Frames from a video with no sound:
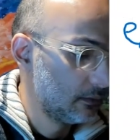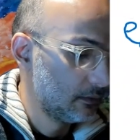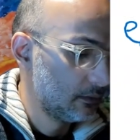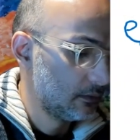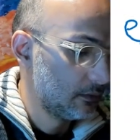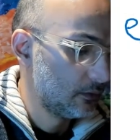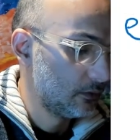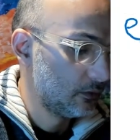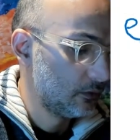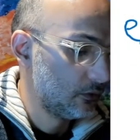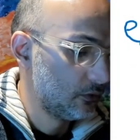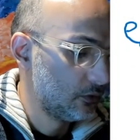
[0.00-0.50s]

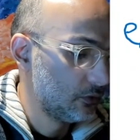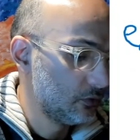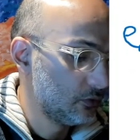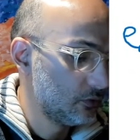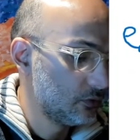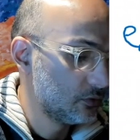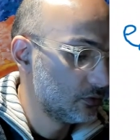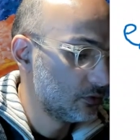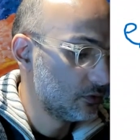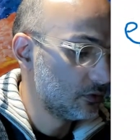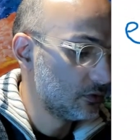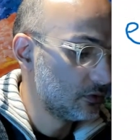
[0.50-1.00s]

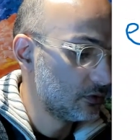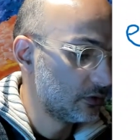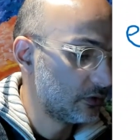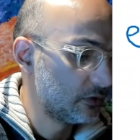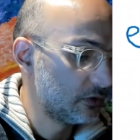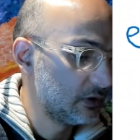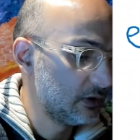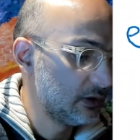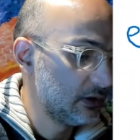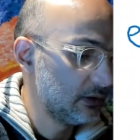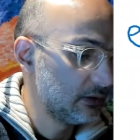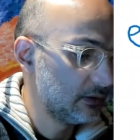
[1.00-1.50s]

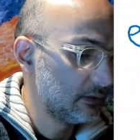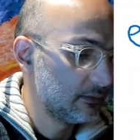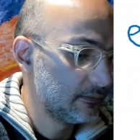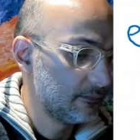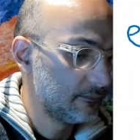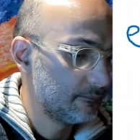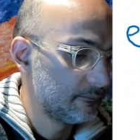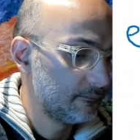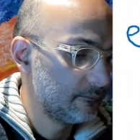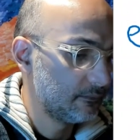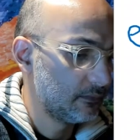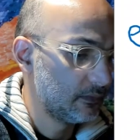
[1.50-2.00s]
203
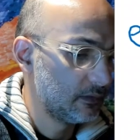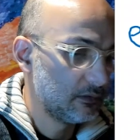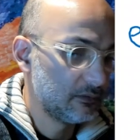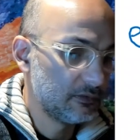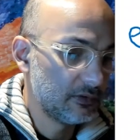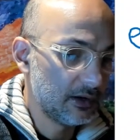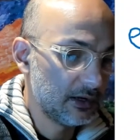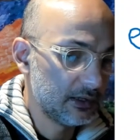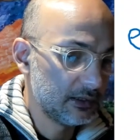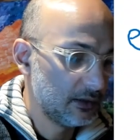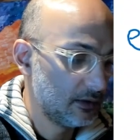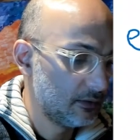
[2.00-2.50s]

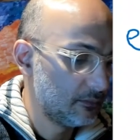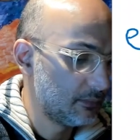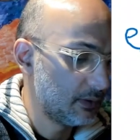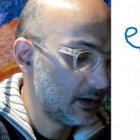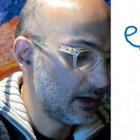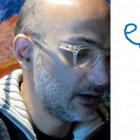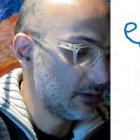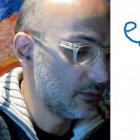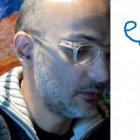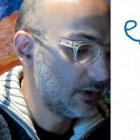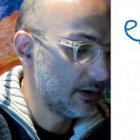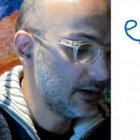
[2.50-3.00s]
divided by
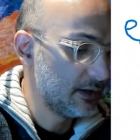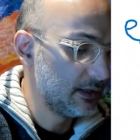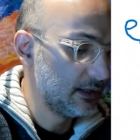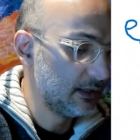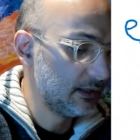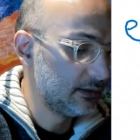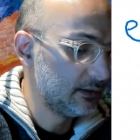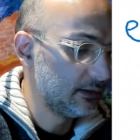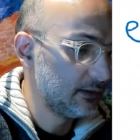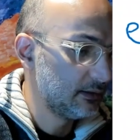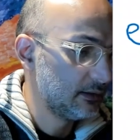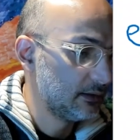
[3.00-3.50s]

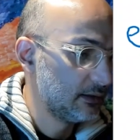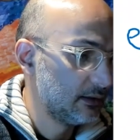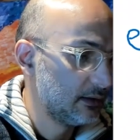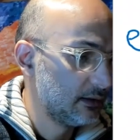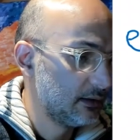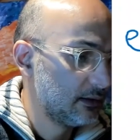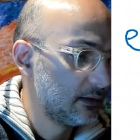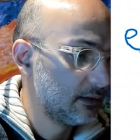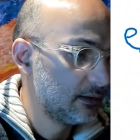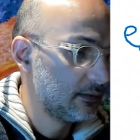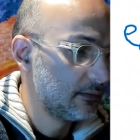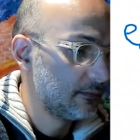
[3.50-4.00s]
180
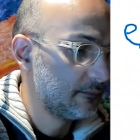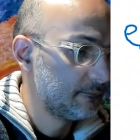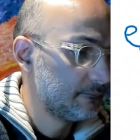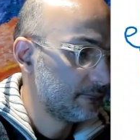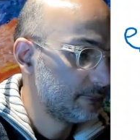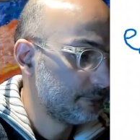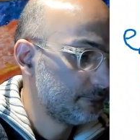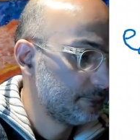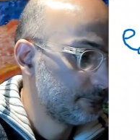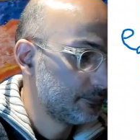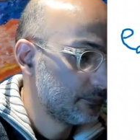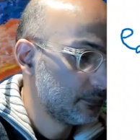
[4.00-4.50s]

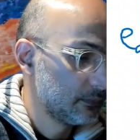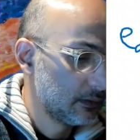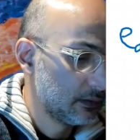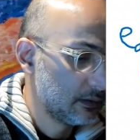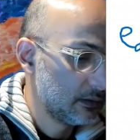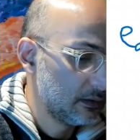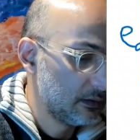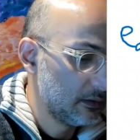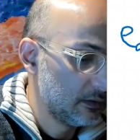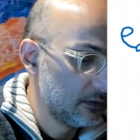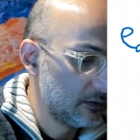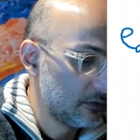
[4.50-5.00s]

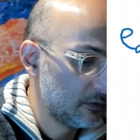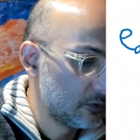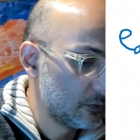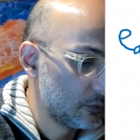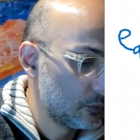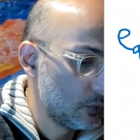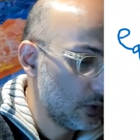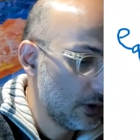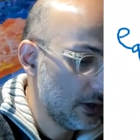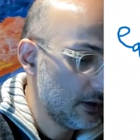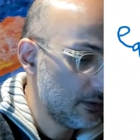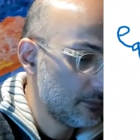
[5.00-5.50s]
is
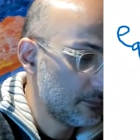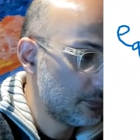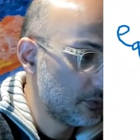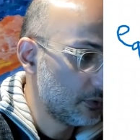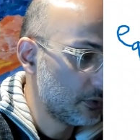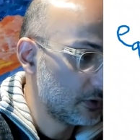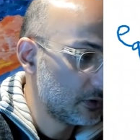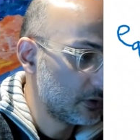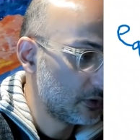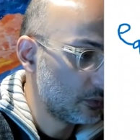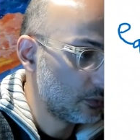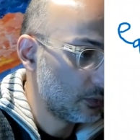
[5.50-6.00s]

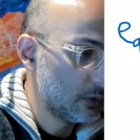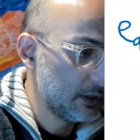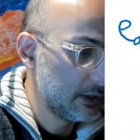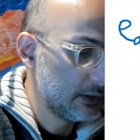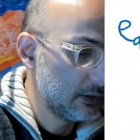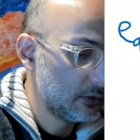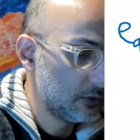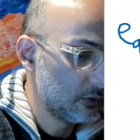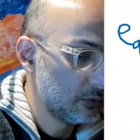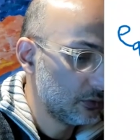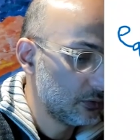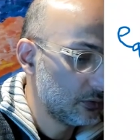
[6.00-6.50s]

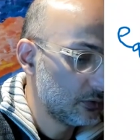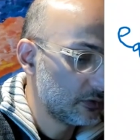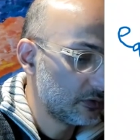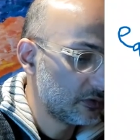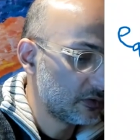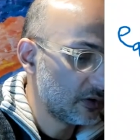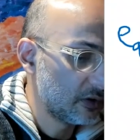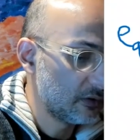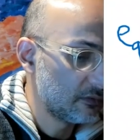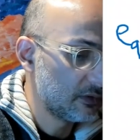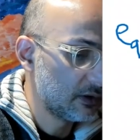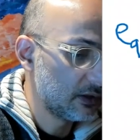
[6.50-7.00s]

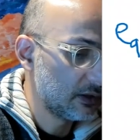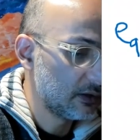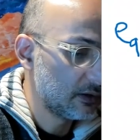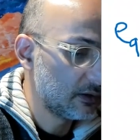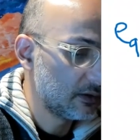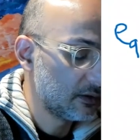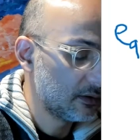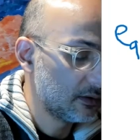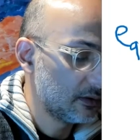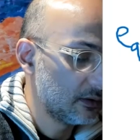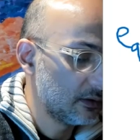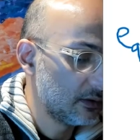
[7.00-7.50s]

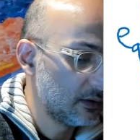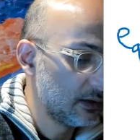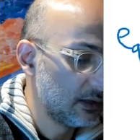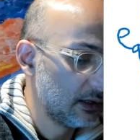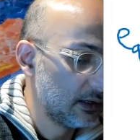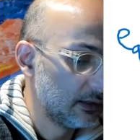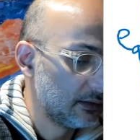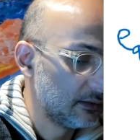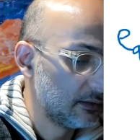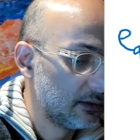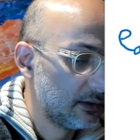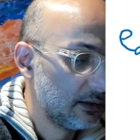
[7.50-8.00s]
1.1278.
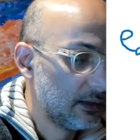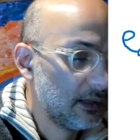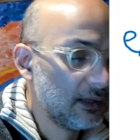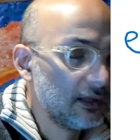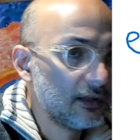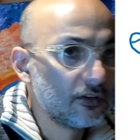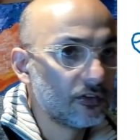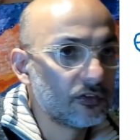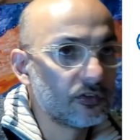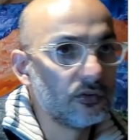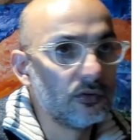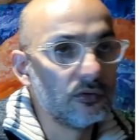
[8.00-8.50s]

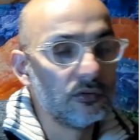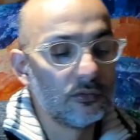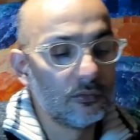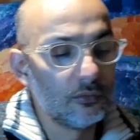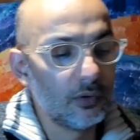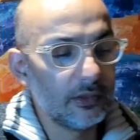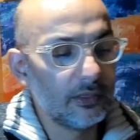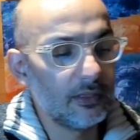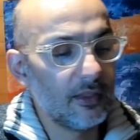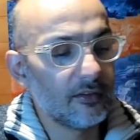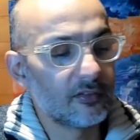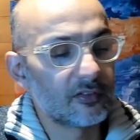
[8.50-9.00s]
So what
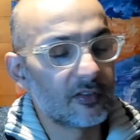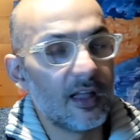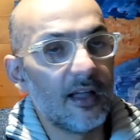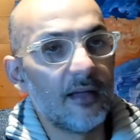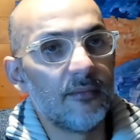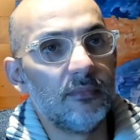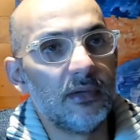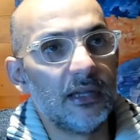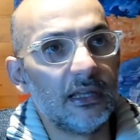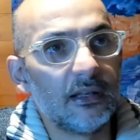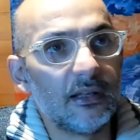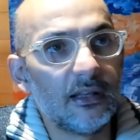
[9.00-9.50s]
does that
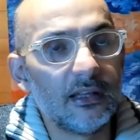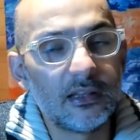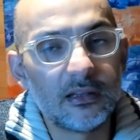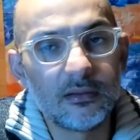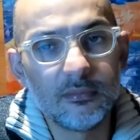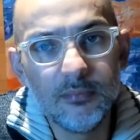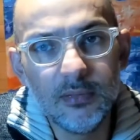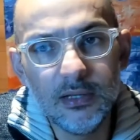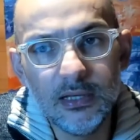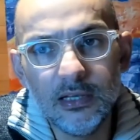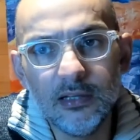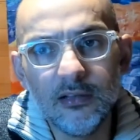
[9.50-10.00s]
mean? It
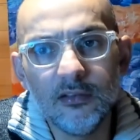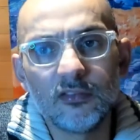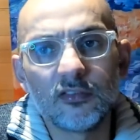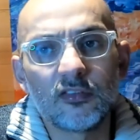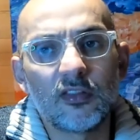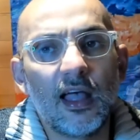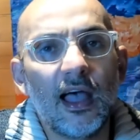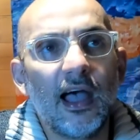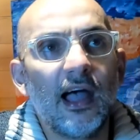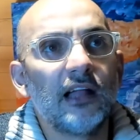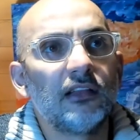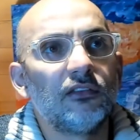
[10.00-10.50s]
means
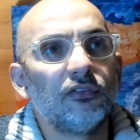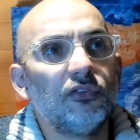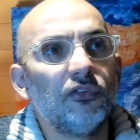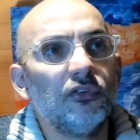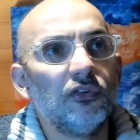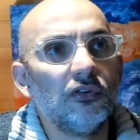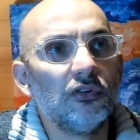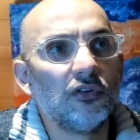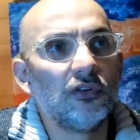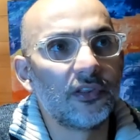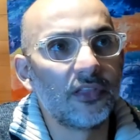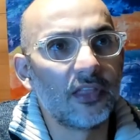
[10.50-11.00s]
that
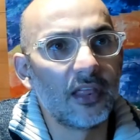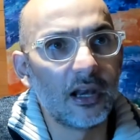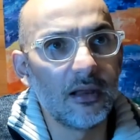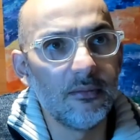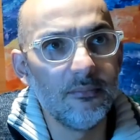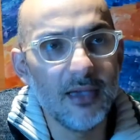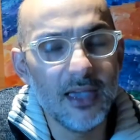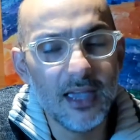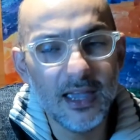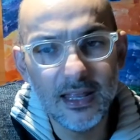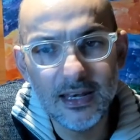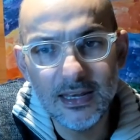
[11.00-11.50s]
for the
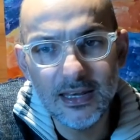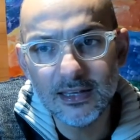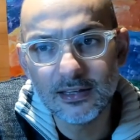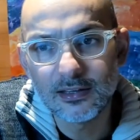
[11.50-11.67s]
remaining